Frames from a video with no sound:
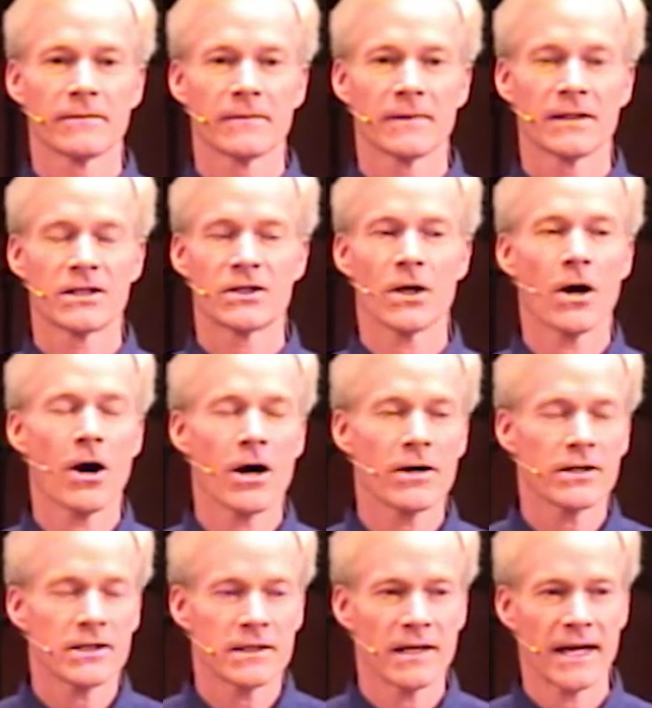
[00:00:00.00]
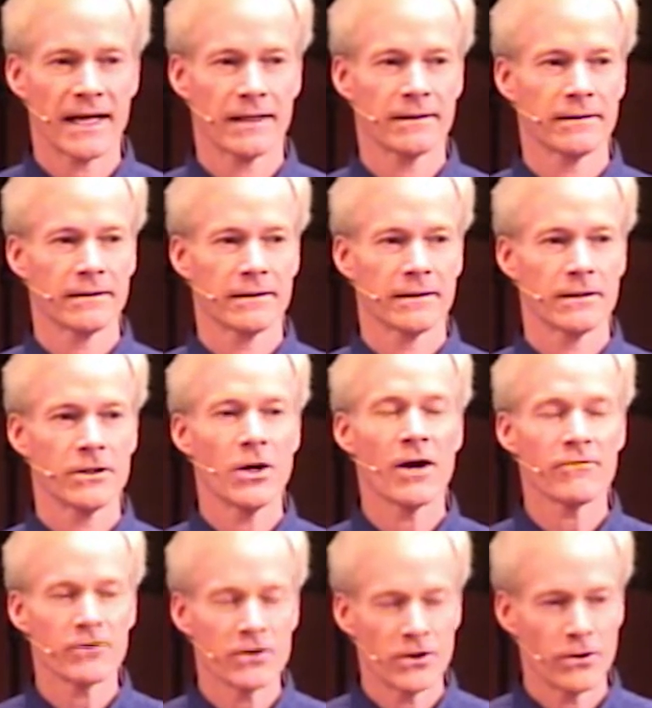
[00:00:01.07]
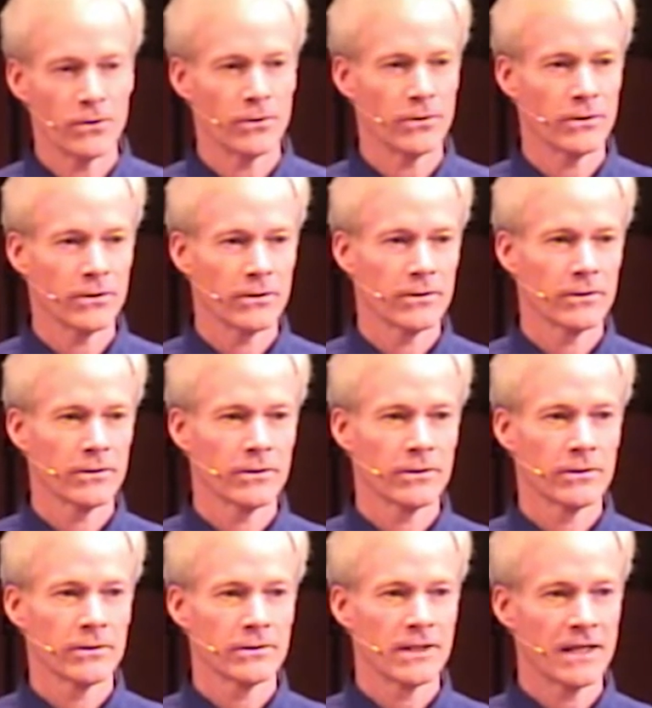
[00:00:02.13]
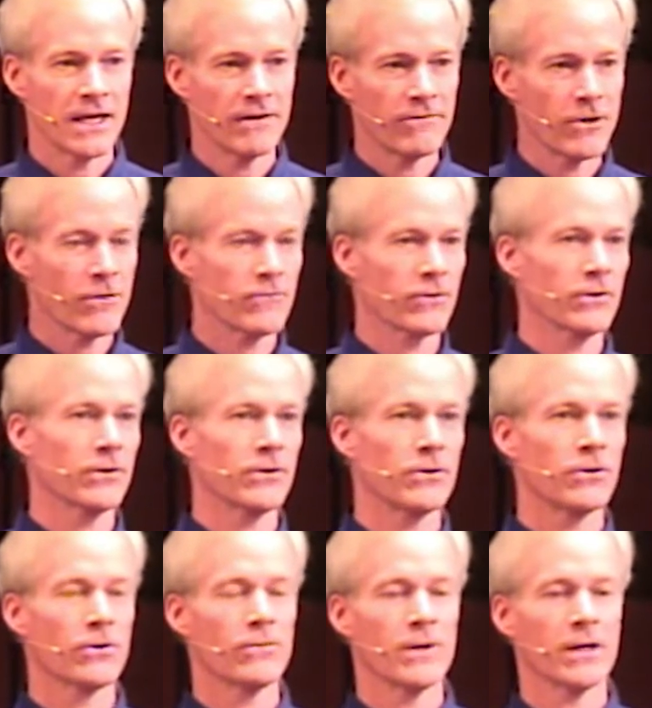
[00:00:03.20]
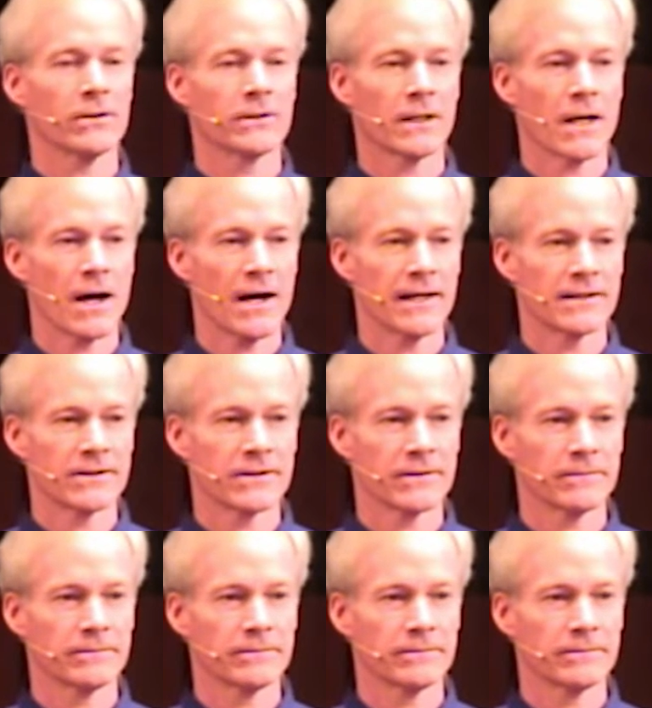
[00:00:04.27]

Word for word: It's the hardest thing you ever do to give over your will to God's.